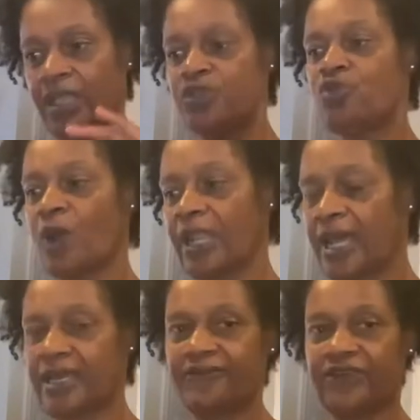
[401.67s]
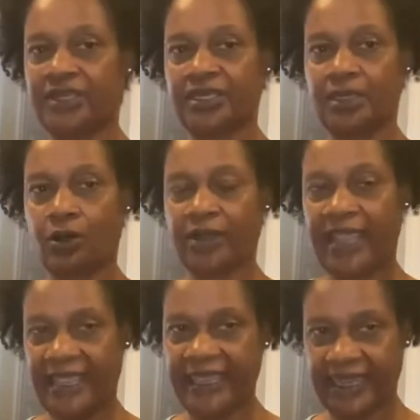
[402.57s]
you know, a lot of it on
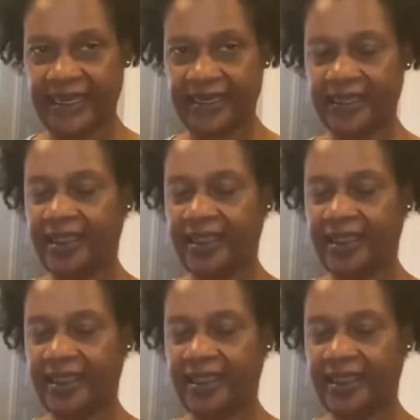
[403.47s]
hand